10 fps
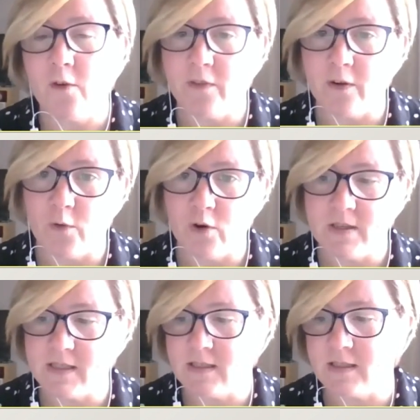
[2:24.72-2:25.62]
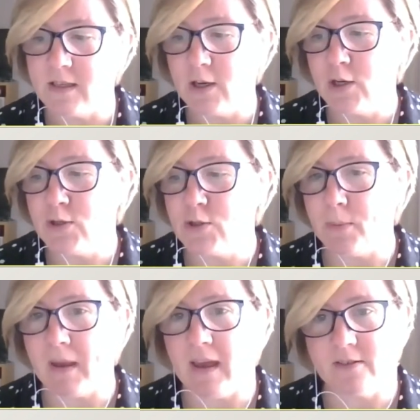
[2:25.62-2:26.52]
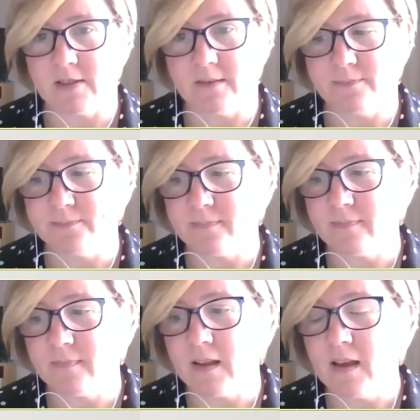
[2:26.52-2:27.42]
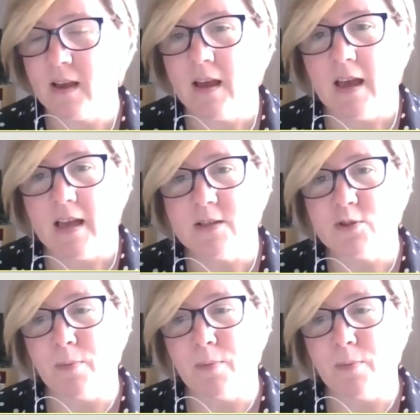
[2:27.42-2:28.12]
their voices to be heard. And so